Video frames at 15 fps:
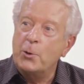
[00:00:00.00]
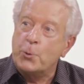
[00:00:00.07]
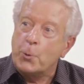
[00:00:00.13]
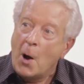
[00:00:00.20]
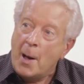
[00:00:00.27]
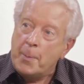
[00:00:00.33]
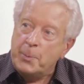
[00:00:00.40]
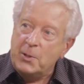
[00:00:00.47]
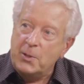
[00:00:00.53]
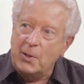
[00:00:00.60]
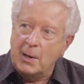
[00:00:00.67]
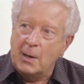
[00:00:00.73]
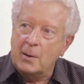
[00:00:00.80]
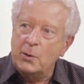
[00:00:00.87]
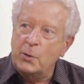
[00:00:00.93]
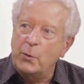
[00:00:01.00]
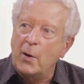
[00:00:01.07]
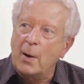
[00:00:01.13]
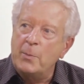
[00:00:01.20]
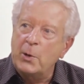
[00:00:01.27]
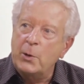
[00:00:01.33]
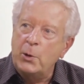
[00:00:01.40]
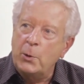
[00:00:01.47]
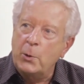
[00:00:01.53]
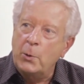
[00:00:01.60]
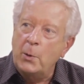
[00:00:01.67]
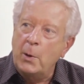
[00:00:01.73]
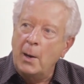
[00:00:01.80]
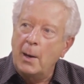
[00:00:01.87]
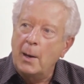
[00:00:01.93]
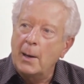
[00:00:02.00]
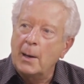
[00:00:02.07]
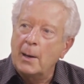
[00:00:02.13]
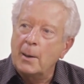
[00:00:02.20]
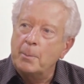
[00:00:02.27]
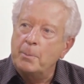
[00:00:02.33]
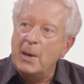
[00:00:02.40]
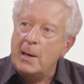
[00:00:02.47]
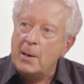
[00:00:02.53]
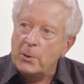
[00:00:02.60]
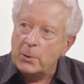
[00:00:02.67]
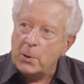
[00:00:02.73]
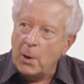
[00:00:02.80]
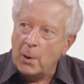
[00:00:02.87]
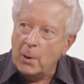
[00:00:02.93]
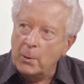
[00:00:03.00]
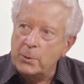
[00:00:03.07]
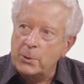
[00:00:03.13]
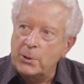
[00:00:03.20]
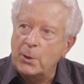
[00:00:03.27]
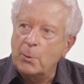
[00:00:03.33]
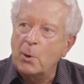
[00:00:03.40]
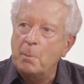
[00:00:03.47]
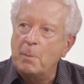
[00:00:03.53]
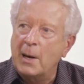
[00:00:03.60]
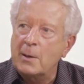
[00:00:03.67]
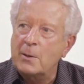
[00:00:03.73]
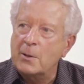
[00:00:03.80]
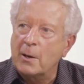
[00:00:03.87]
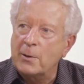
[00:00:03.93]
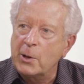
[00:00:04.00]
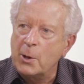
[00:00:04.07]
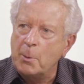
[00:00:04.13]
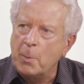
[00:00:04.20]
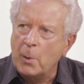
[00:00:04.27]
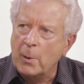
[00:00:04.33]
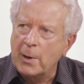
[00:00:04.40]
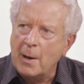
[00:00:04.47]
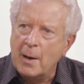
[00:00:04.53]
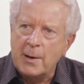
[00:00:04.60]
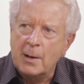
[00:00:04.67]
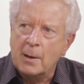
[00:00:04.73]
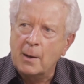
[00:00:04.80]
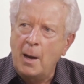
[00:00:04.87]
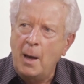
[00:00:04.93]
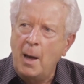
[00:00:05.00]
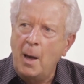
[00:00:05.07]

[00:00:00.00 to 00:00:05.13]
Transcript: dropped this from the new penal codes that were based on the Napoleonic